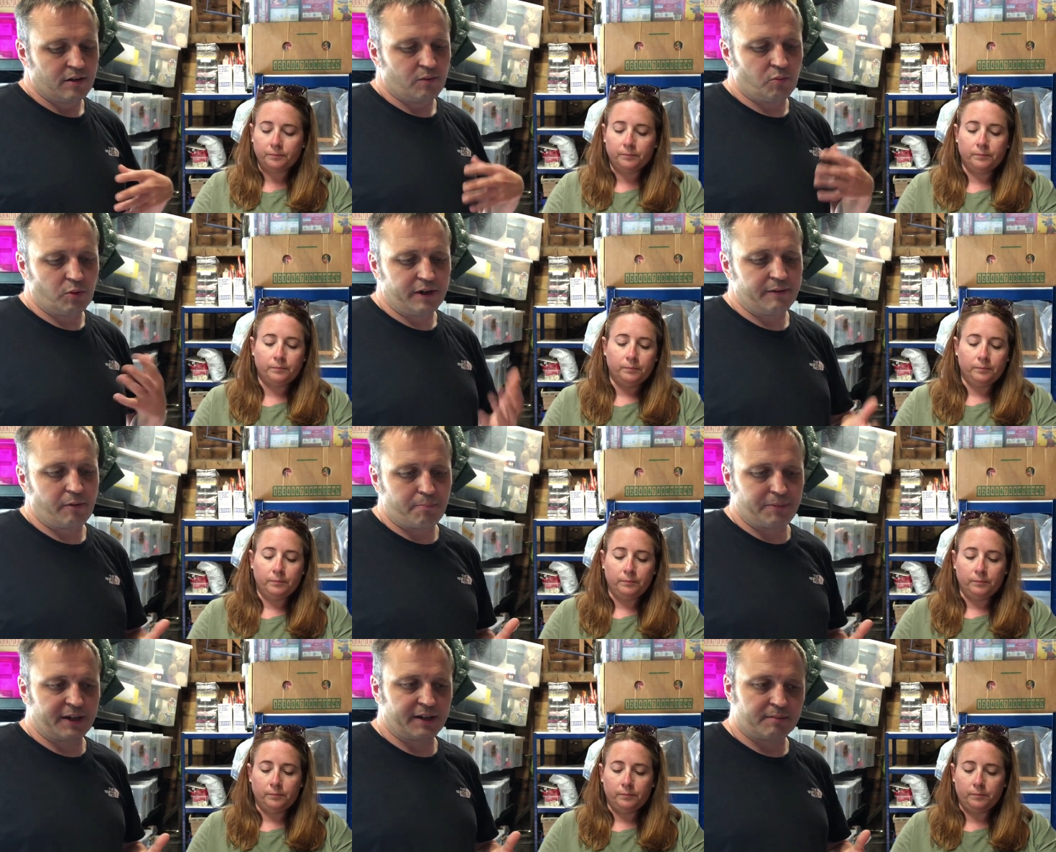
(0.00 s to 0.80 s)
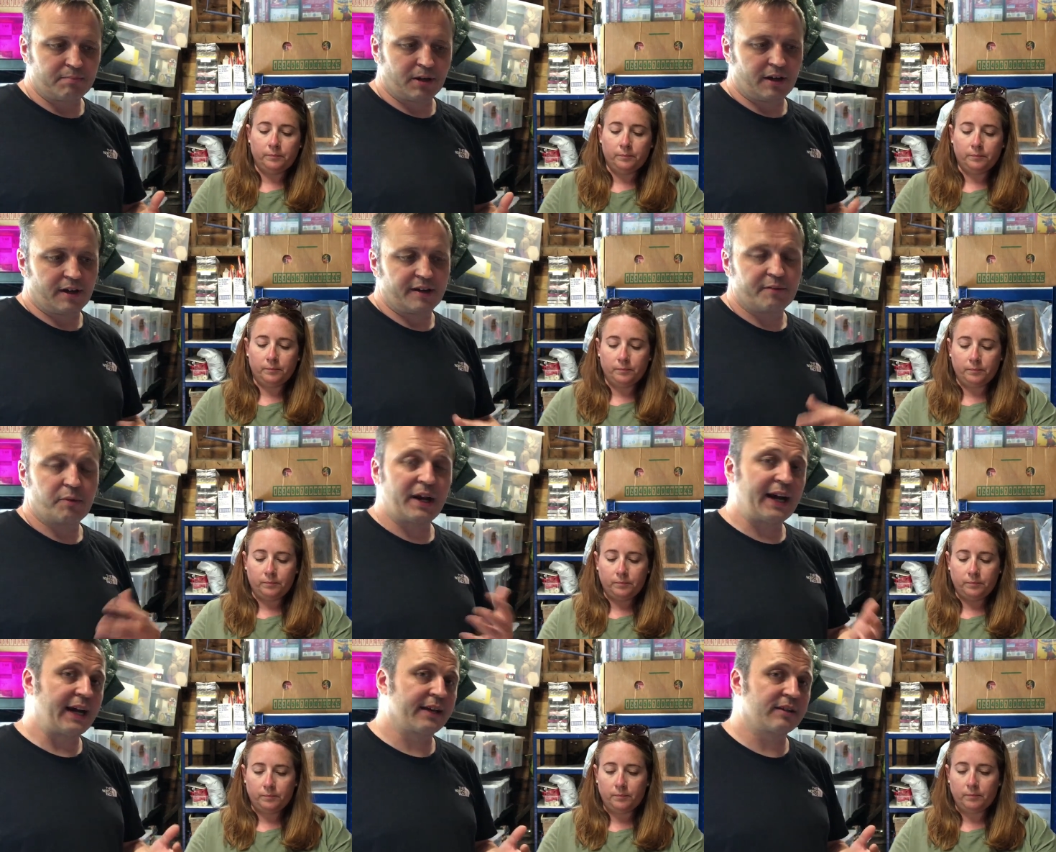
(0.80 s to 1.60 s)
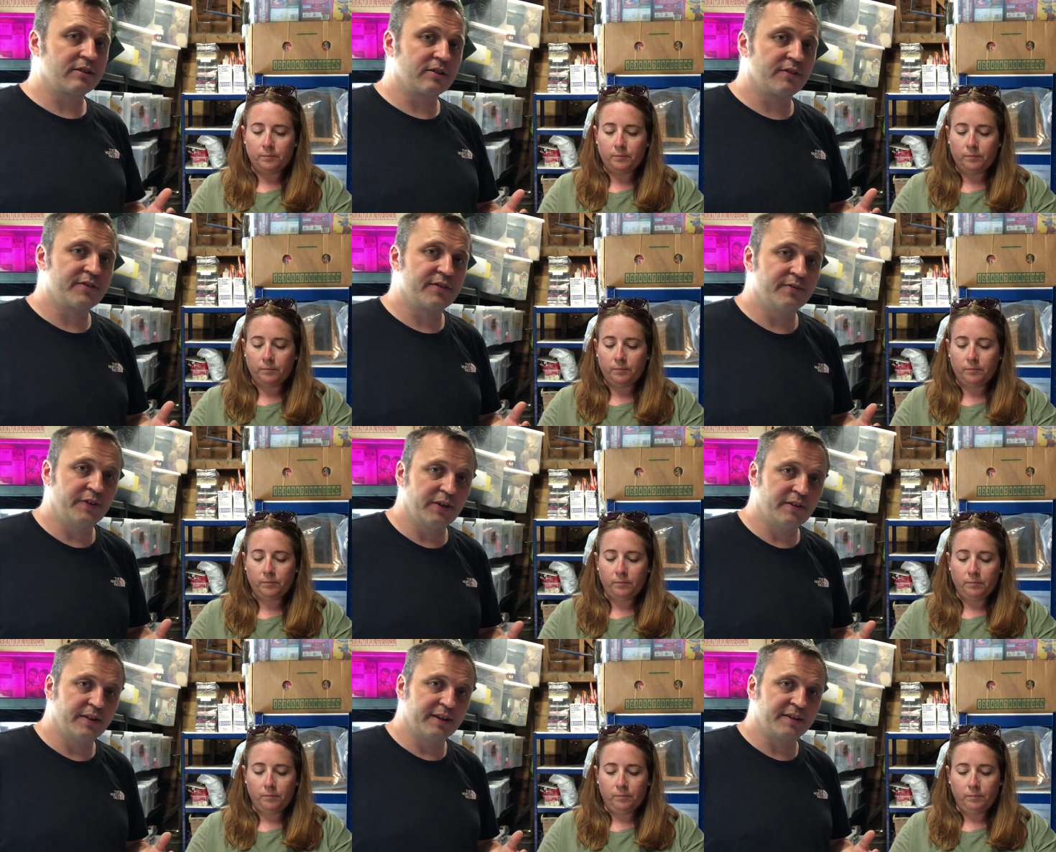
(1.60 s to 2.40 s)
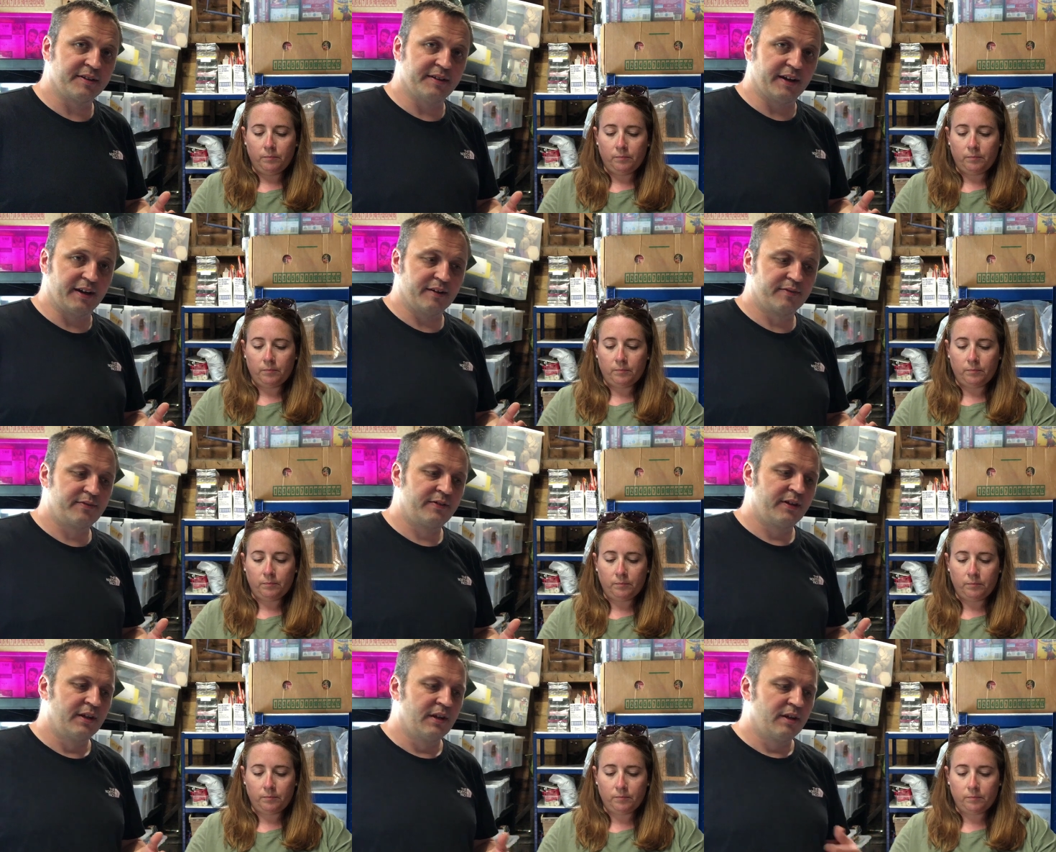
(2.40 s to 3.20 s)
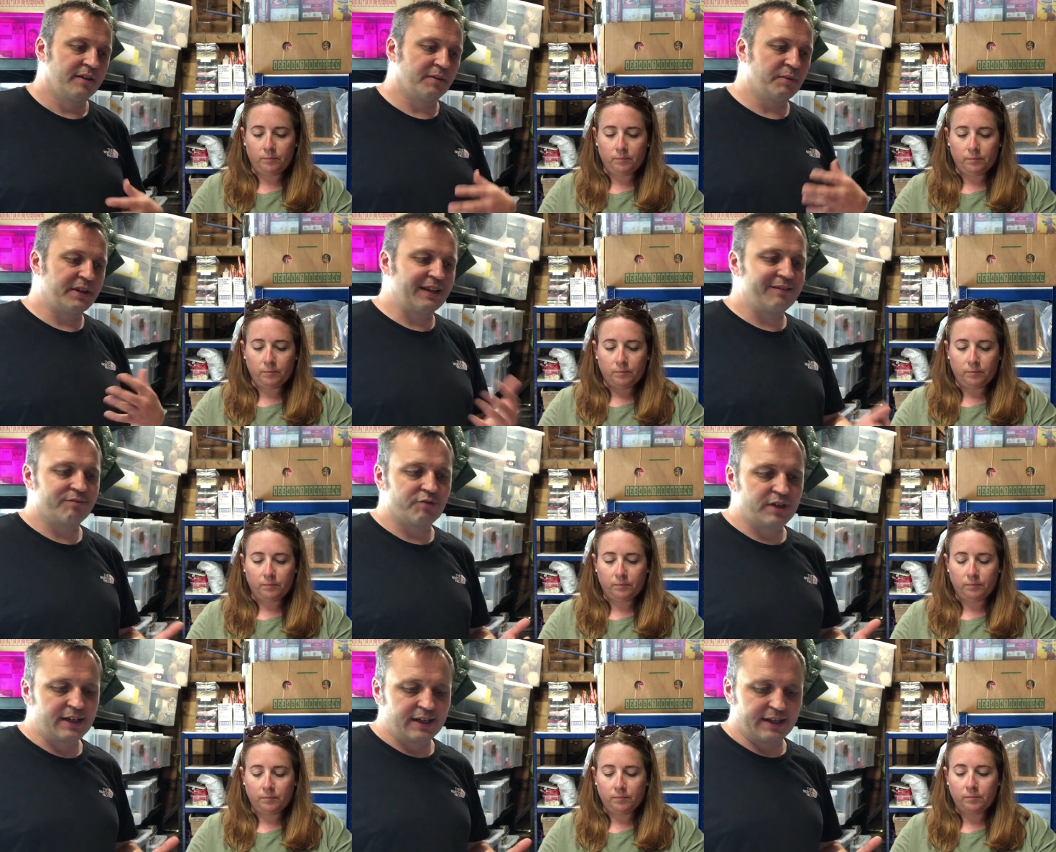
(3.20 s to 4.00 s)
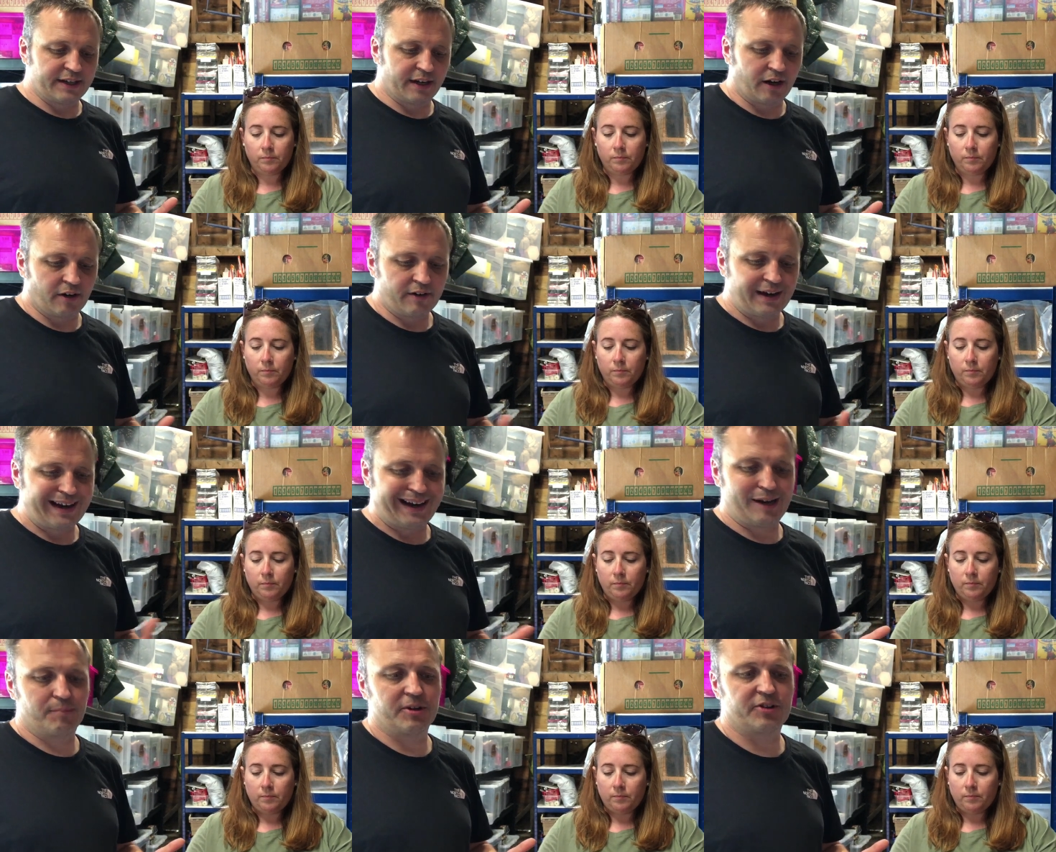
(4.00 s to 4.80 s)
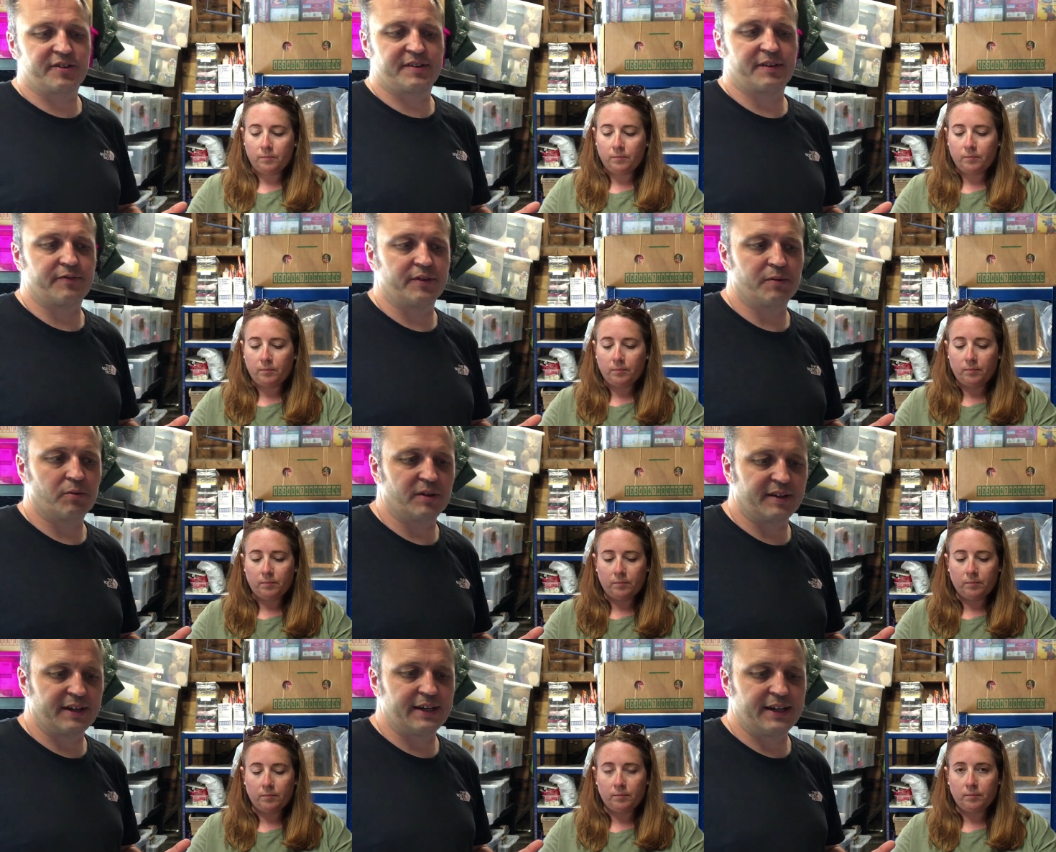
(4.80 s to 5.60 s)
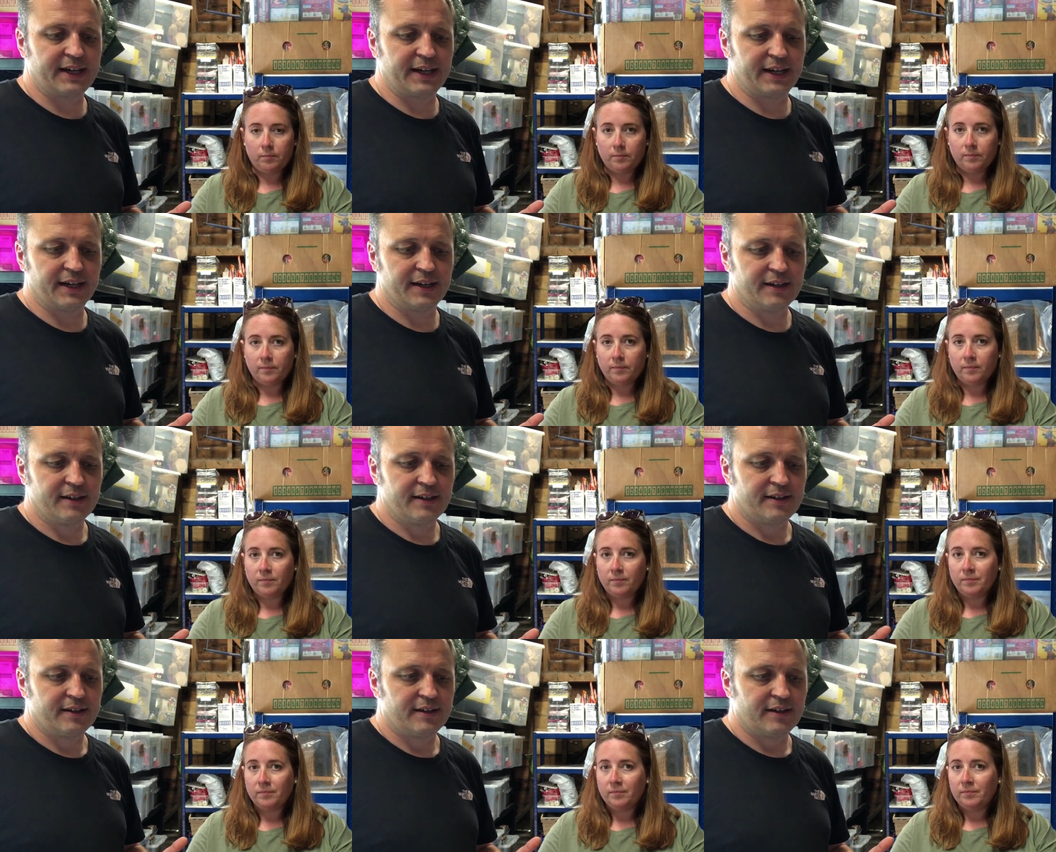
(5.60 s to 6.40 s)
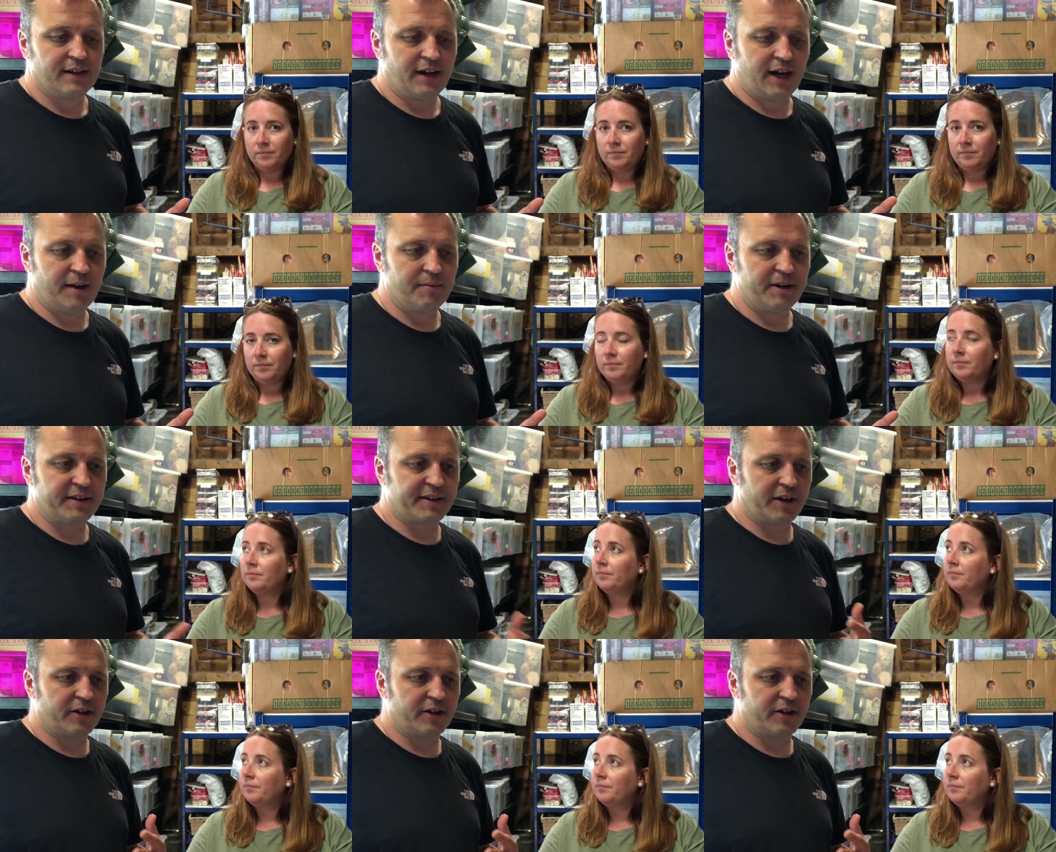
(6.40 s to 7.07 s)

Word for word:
Speaker 1: we were bidding blind. We hadn't gone to view this stuff, so we didn't really know how much stuff there was in here. Um, and it's